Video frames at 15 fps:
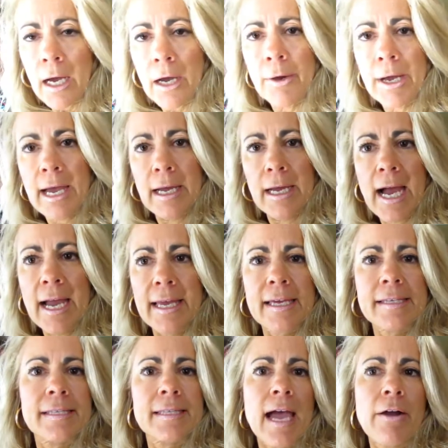Okay, I
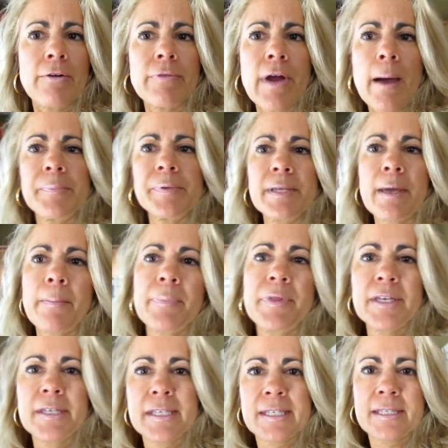guess that wraps up
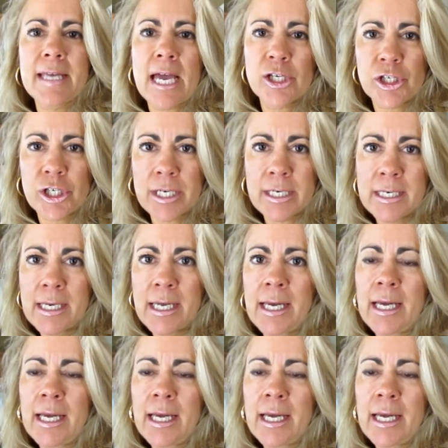this session.